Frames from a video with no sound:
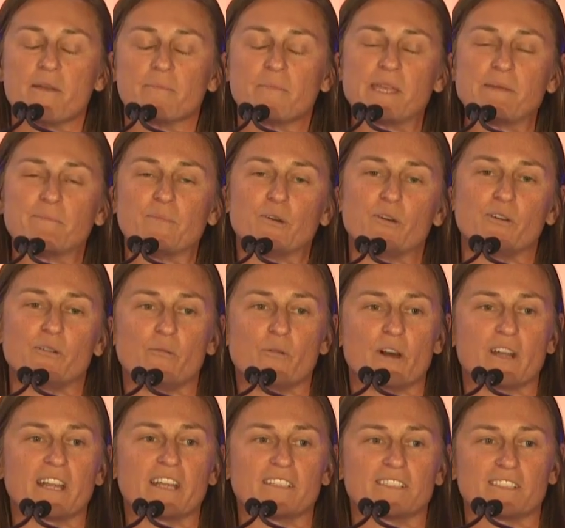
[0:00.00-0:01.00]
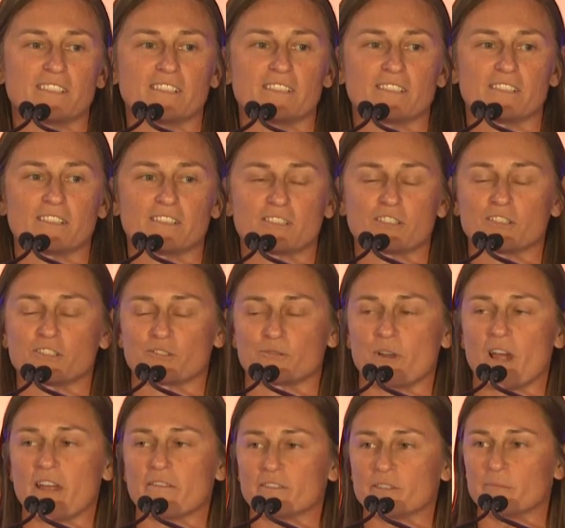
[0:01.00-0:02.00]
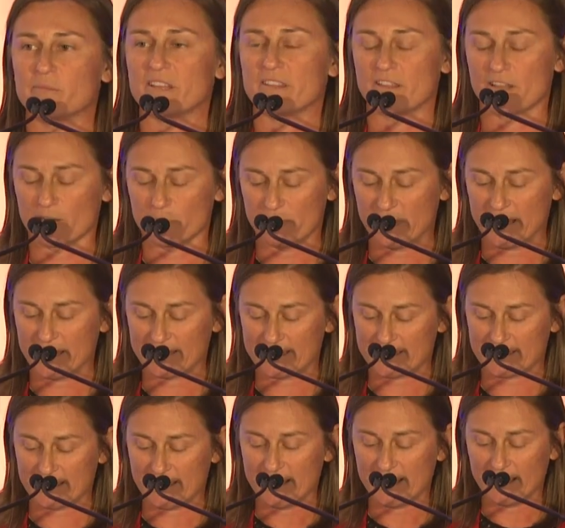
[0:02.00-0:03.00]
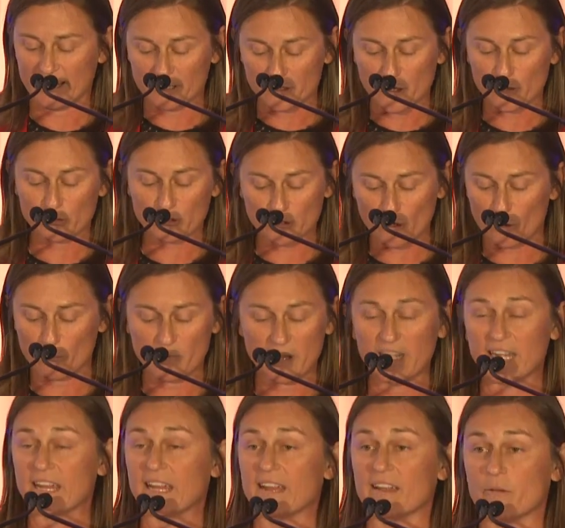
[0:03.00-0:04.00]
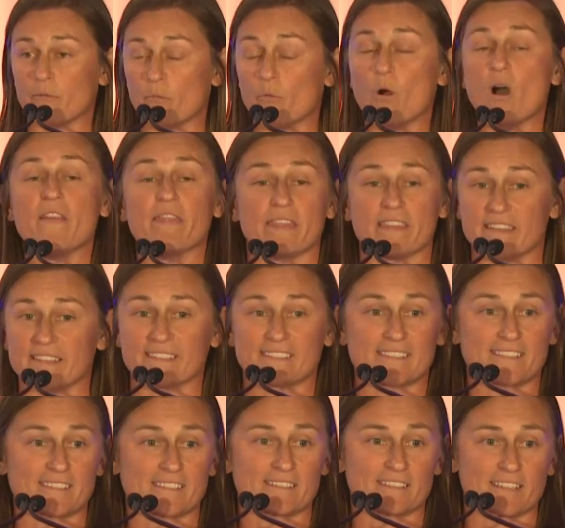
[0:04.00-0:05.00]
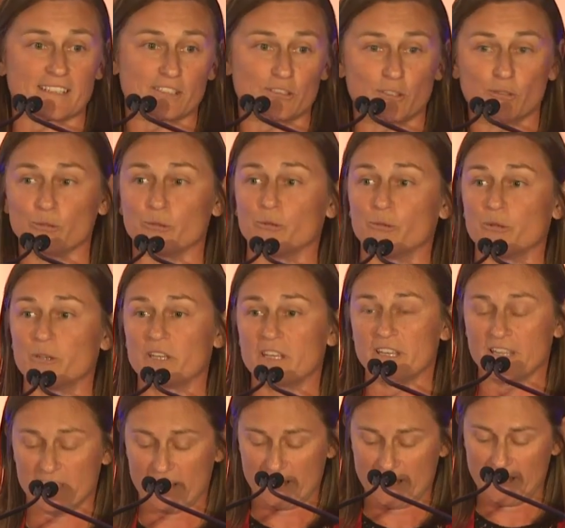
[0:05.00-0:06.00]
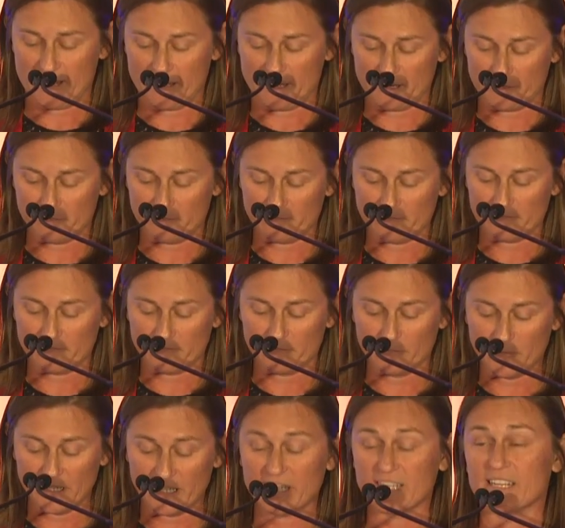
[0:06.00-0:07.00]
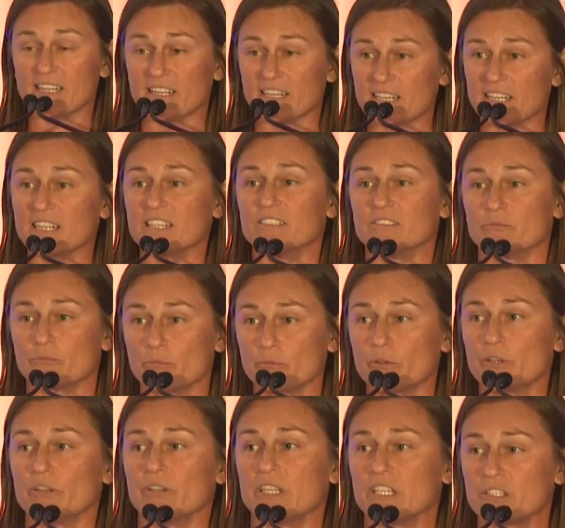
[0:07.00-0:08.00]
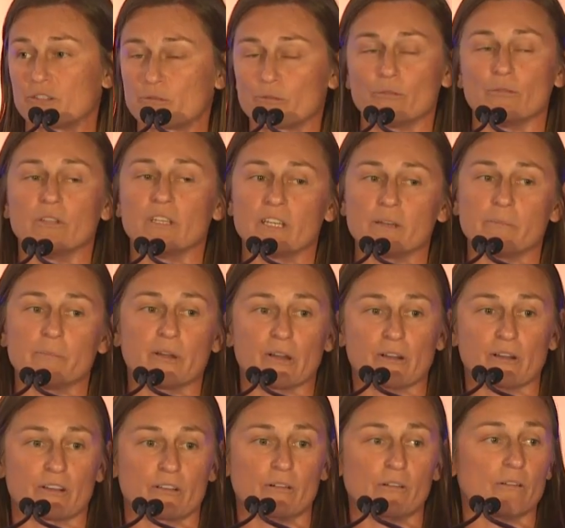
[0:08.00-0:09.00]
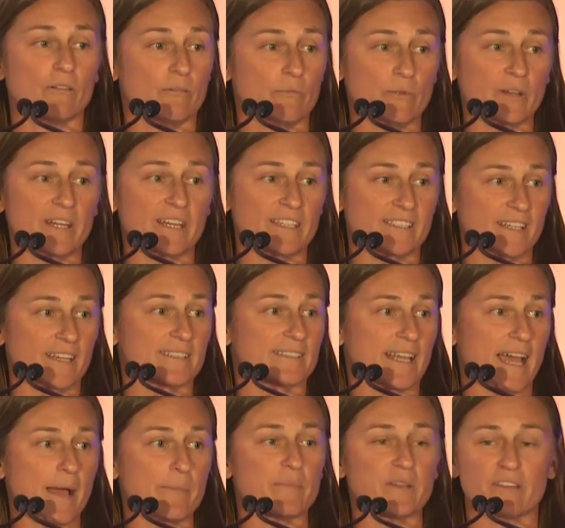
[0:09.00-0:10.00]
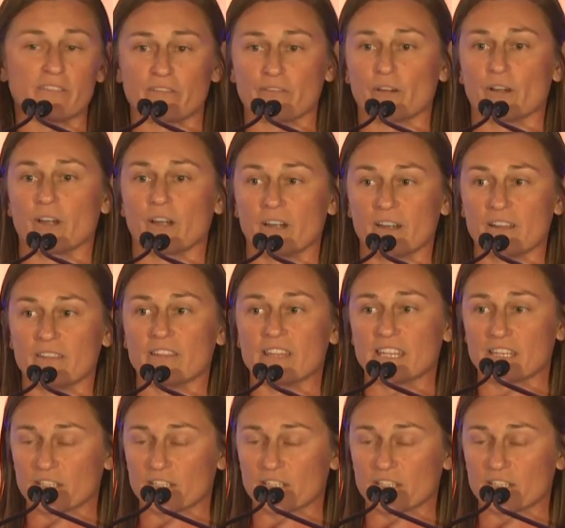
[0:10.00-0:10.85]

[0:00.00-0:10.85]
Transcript: people wanting to strive to be their best. I know so many want this, they do. But it is really, truly a miracle when it does happen for the